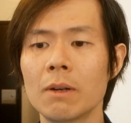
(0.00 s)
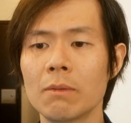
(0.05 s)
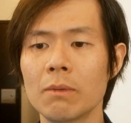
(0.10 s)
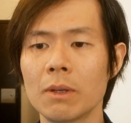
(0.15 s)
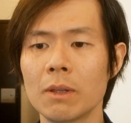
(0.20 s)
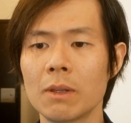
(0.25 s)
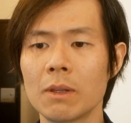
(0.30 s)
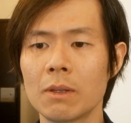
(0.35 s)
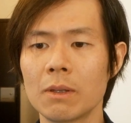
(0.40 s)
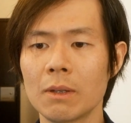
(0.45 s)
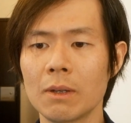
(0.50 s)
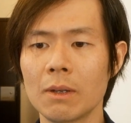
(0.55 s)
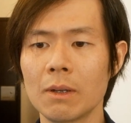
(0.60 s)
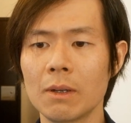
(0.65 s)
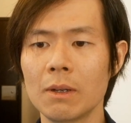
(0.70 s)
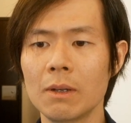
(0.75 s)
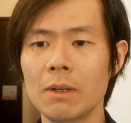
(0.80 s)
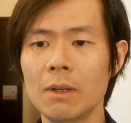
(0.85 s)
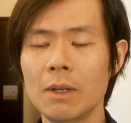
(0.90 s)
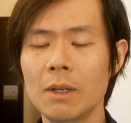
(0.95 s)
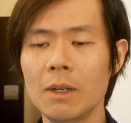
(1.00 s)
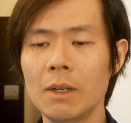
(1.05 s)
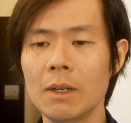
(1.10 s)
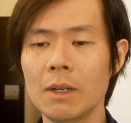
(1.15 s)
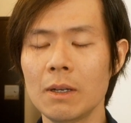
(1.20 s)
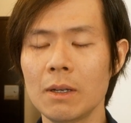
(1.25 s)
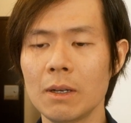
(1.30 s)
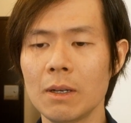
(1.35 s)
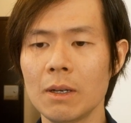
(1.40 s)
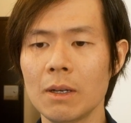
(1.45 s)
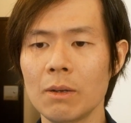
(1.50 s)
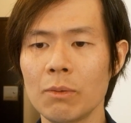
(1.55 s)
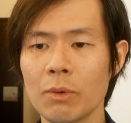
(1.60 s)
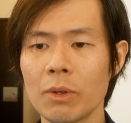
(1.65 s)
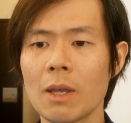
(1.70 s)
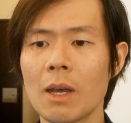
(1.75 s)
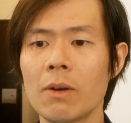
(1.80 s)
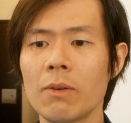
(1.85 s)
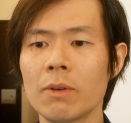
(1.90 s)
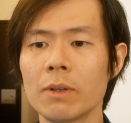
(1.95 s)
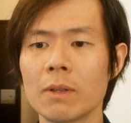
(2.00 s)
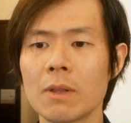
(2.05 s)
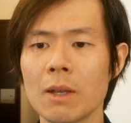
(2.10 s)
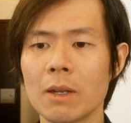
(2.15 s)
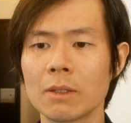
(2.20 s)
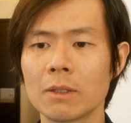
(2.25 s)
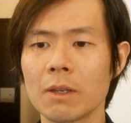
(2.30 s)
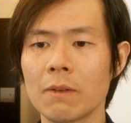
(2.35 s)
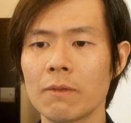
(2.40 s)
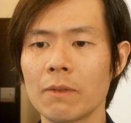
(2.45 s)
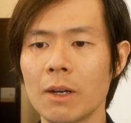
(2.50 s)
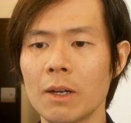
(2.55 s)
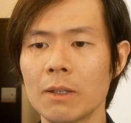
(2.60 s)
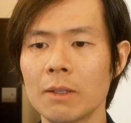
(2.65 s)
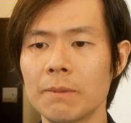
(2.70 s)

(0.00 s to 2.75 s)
with how things have gone.